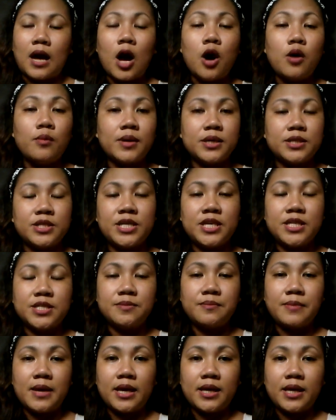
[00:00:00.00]
how much
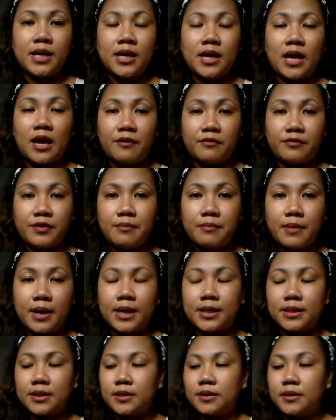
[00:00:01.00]
he's making every
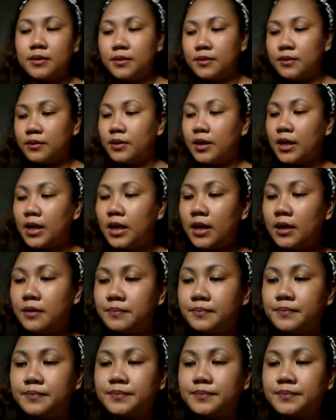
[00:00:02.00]
month. Okay?